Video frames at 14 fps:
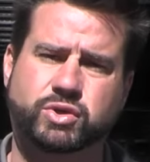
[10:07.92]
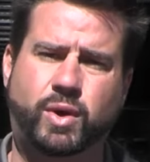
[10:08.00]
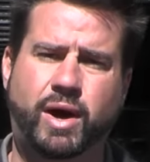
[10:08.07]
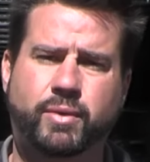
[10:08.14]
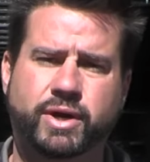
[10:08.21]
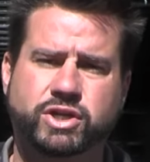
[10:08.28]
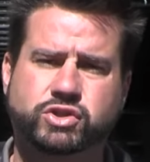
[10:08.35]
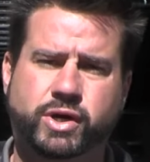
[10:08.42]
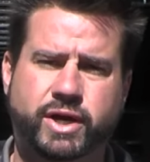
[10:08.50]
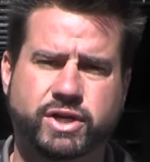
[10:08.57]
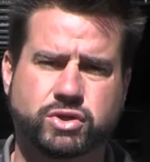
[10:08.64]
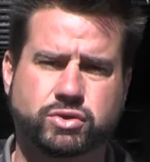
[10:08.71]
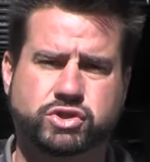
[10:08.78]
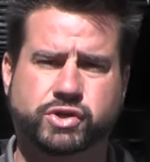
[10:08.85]
so I want to try
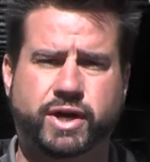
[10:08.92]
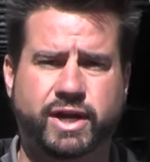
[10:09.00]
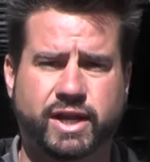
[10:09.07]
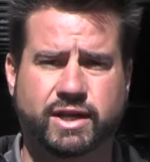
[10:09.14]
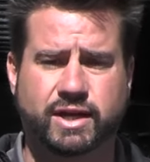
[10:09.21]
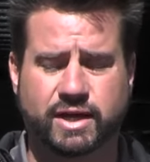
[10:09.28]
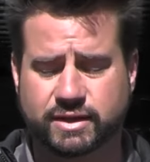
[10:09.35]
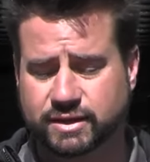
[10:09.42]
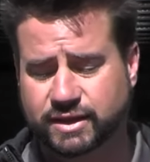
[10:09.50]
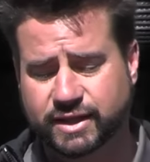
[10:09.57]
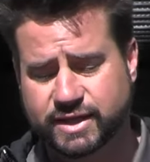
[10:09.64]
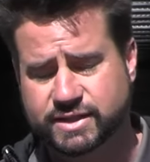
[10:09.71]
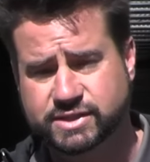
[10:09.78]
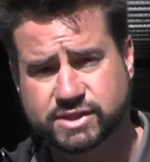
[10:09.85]
to do training at
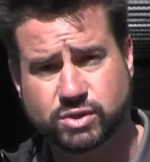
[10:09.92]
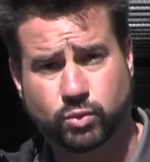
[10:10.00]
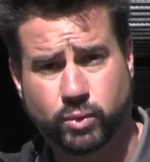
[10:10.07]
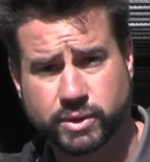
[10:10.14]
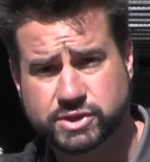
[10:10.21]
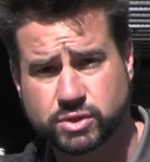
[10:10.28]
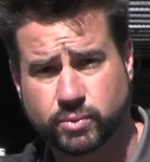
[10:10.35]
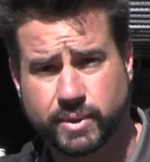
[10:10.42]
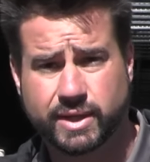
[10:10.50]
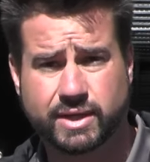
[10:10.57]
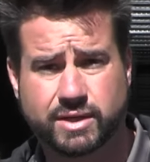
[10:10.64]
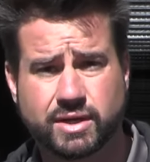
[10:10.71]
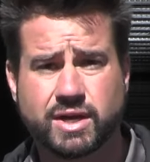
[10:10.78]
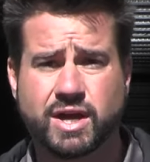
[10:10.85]
least once a
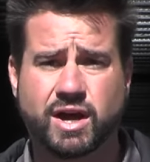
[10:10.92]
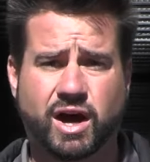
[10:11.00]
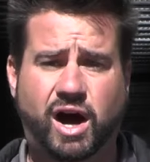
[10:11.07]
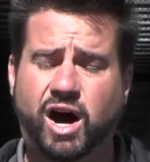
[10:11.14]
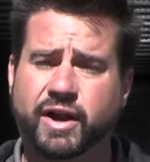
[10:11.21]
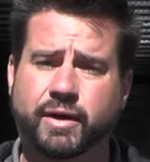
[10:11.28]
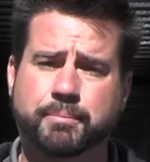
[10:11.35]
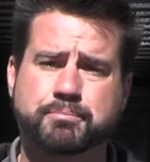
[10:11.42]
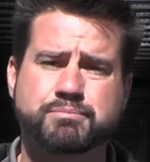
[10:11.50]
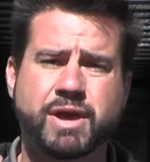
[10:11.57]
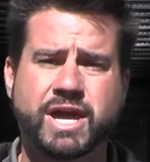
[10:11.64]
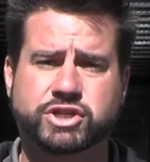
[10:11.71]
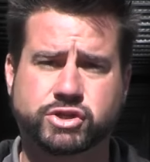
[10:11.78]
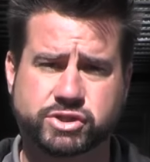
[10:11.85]
week on a
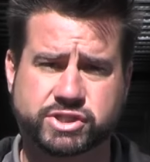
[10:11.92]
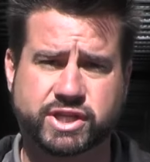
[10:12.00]
major